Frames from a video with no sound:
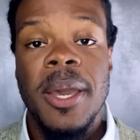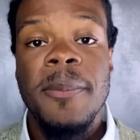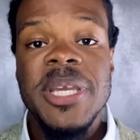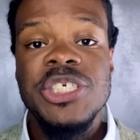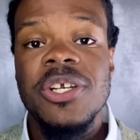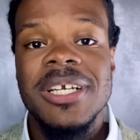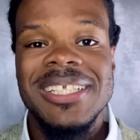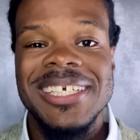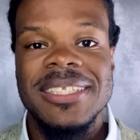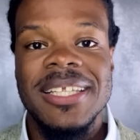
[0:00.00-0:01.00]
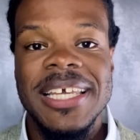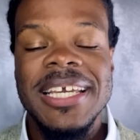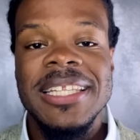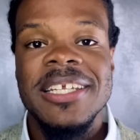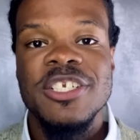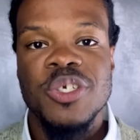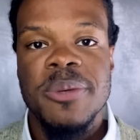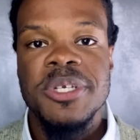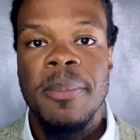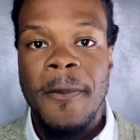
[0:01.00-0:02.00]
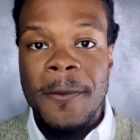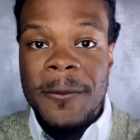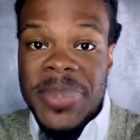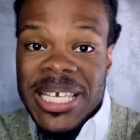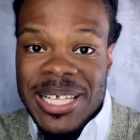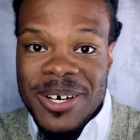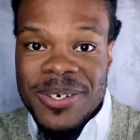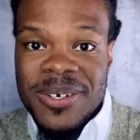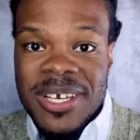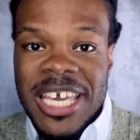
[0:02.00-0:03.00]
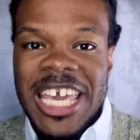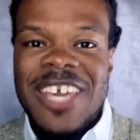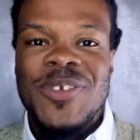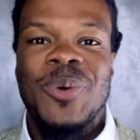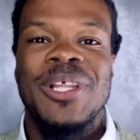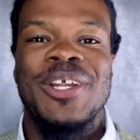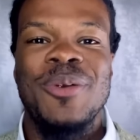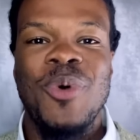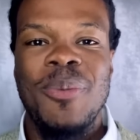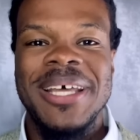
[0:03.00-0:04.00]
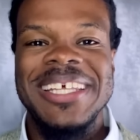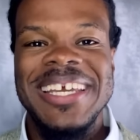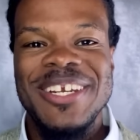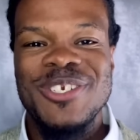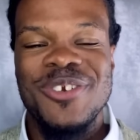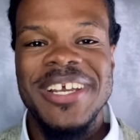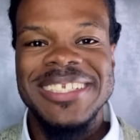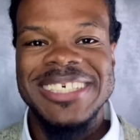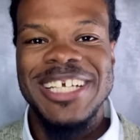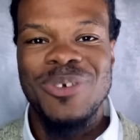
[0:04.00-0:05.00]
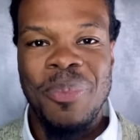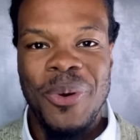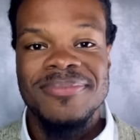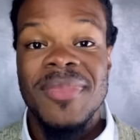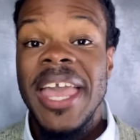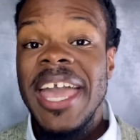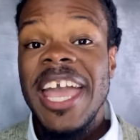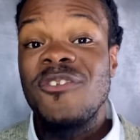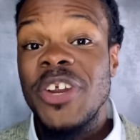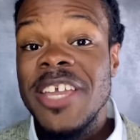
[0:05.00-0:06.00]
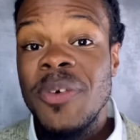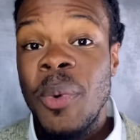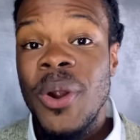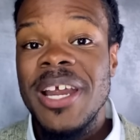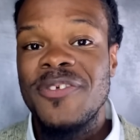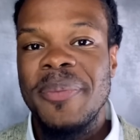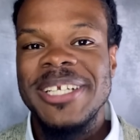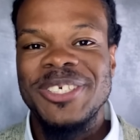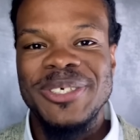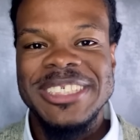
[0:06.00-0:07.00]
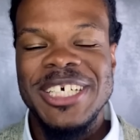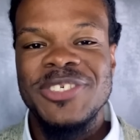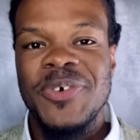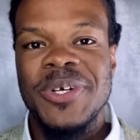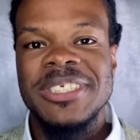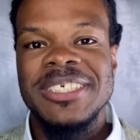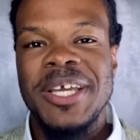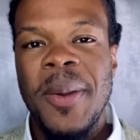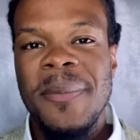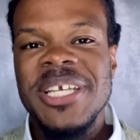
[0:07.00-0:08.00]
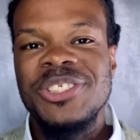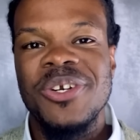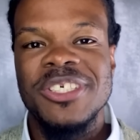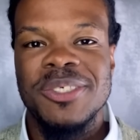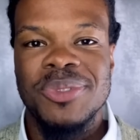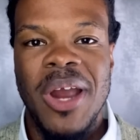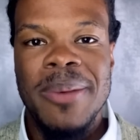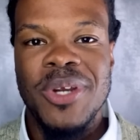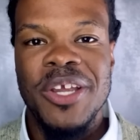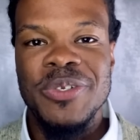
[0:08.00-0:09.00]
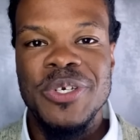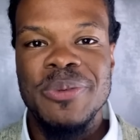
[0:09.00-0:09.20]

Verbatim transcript: be sure to click the link in the description below if you want to learn more about the Industry Insights Report. And for even more information on Salesforce, be sure to subscribe to our YouTube